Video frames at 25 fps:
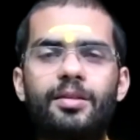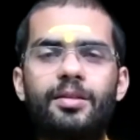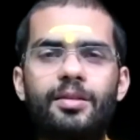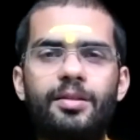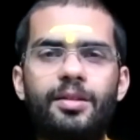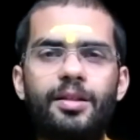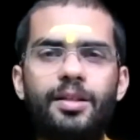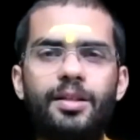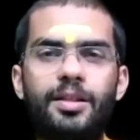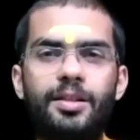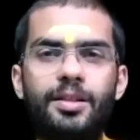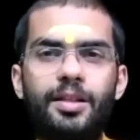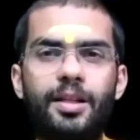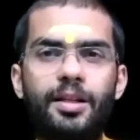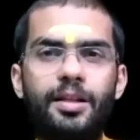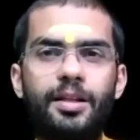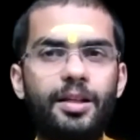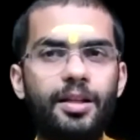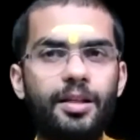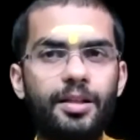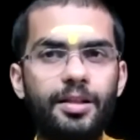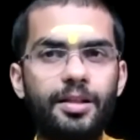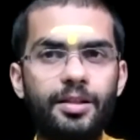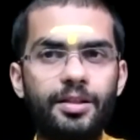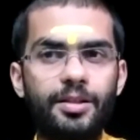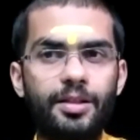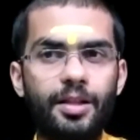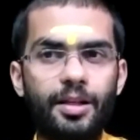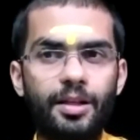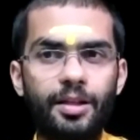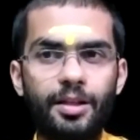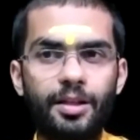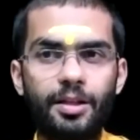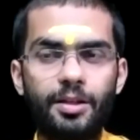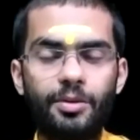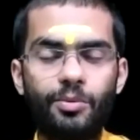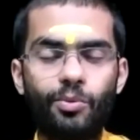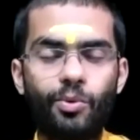It is said, in
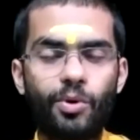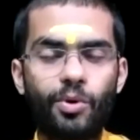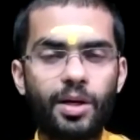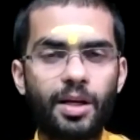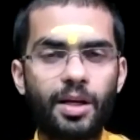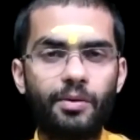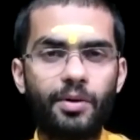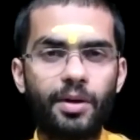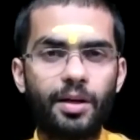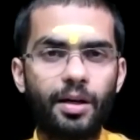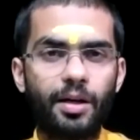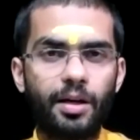jada, whatever